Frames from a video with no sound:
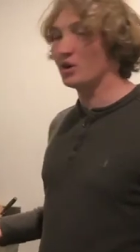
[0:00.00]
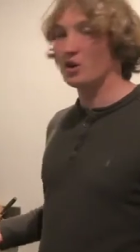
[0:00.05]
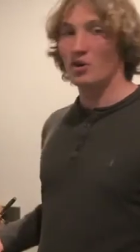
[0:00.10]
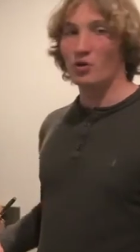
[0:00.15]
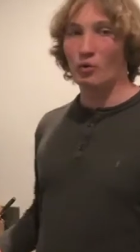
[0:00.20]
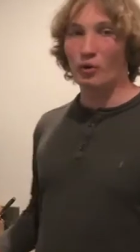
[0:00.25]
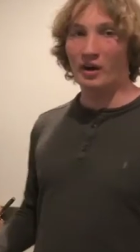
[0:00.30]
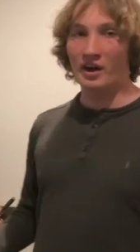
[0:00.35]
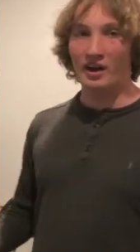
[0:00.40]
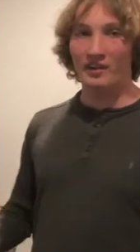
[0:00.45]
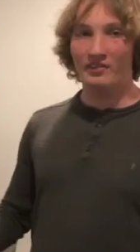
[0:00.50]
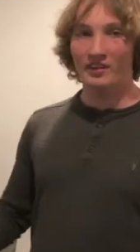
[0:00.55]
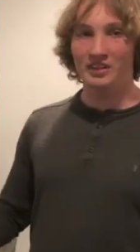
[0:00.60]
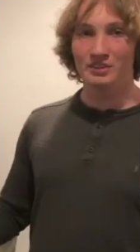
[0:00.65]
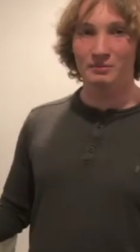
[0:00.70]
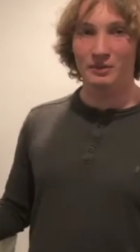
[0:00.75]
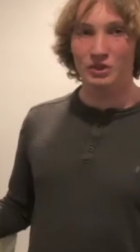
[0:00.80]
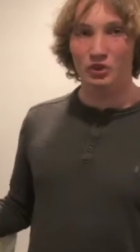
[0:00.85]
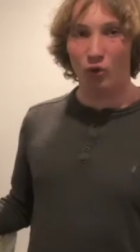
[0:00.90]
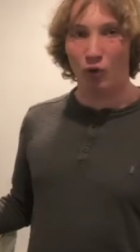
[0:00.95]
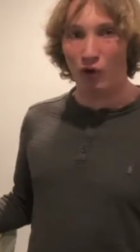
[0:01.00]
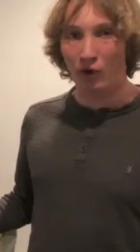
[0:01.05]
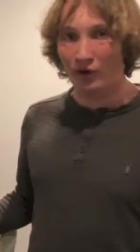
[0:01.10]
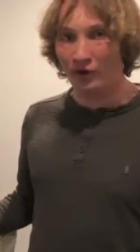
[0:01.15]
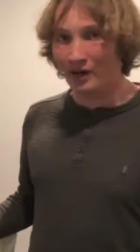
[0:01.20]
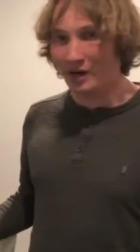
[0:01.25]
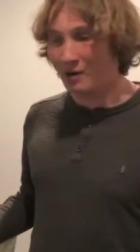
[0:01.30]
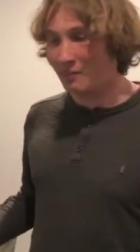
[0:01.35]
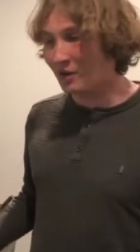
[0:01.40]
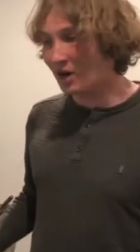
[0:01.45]
we're getting this much oil
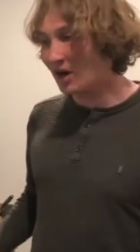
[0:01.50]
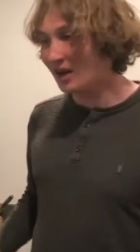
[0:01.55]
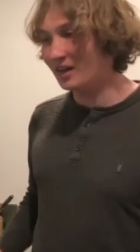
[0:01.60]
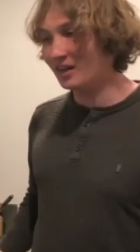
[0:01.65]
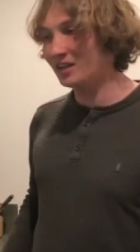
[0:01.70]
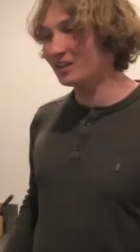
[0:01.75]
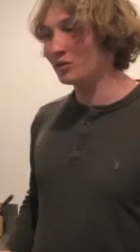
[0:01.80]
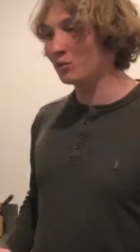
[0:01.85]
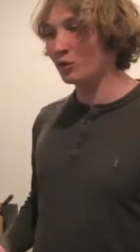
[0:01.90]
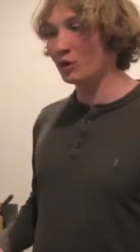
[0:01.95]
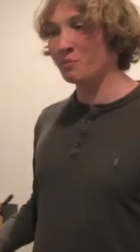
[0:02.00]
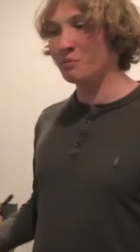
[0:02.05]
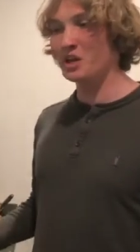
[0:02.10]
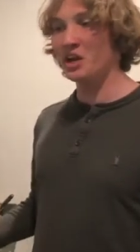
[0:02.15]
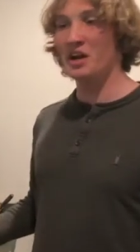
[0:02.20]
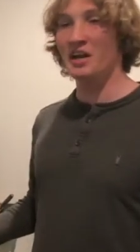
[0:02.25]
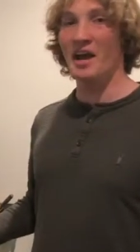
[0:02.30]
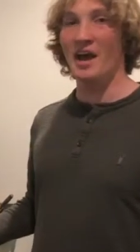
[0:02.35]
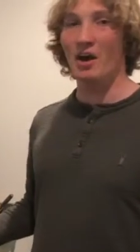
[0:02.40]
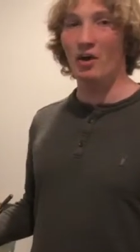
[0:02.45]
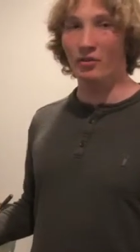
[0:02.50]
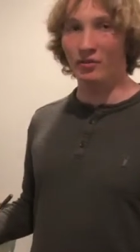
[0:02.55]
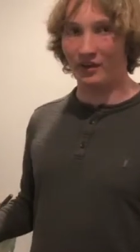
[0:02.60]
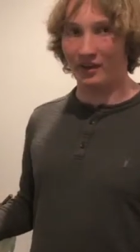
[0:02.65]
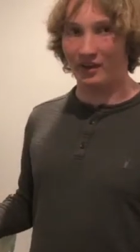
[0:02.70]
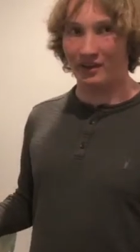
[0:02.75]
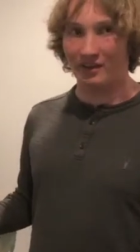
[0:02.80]
in our body, we're gonna be unhealthy.